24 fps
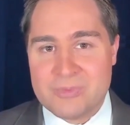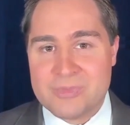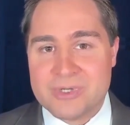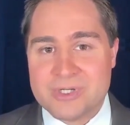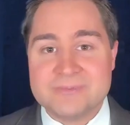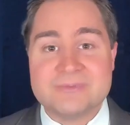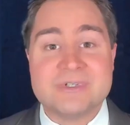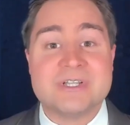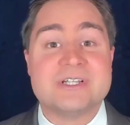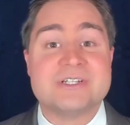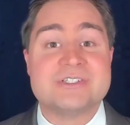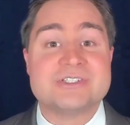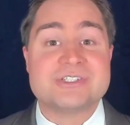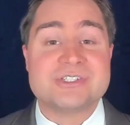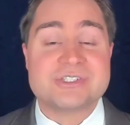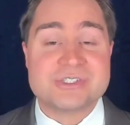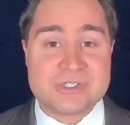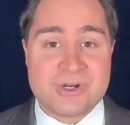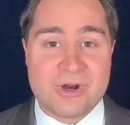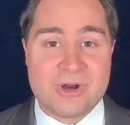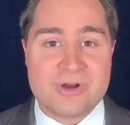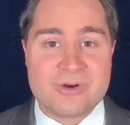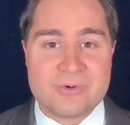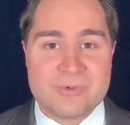But let's
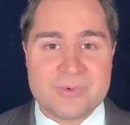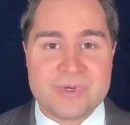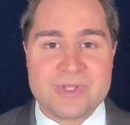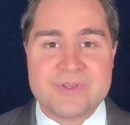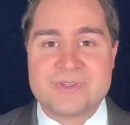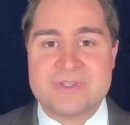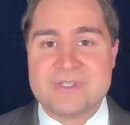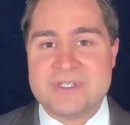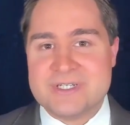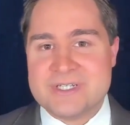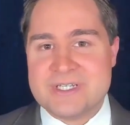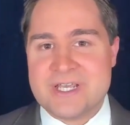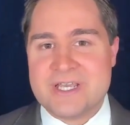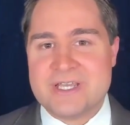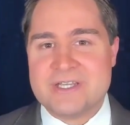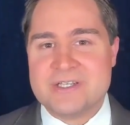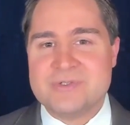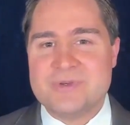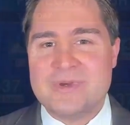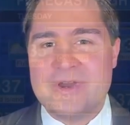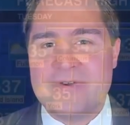start with today. I do